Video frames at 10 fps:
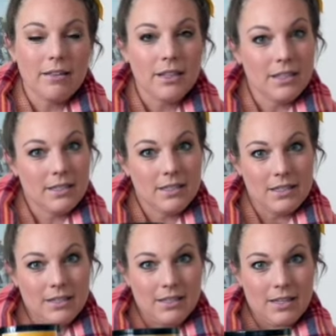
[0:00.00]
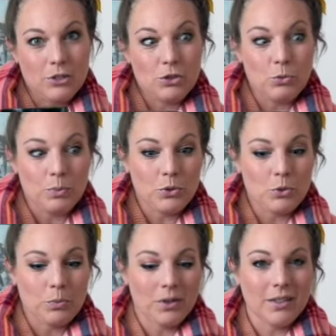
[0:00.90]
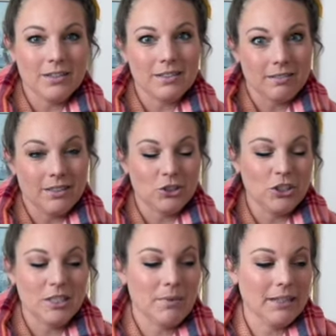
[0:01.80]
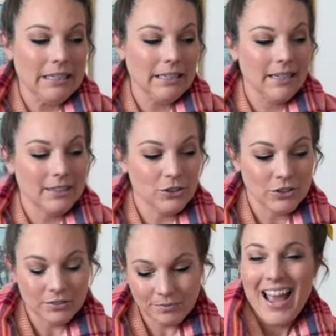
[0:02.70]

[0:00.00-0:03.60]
This is a super delicious smelling candle.